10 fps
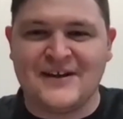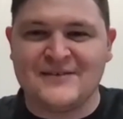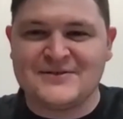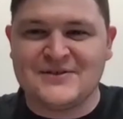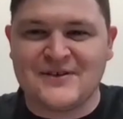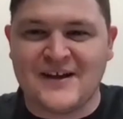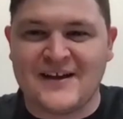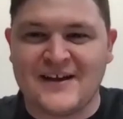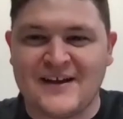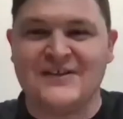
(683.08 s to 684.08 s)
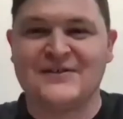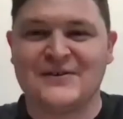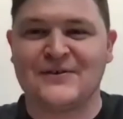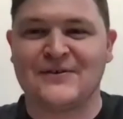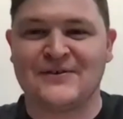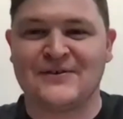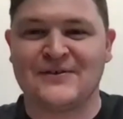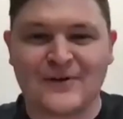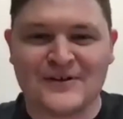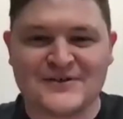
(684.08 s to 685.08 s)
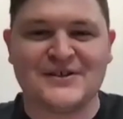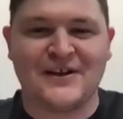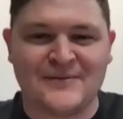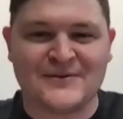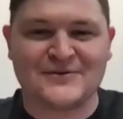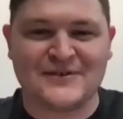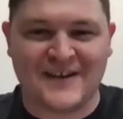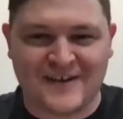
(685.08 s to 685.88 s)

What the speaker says: still kind of an intern learning geometry.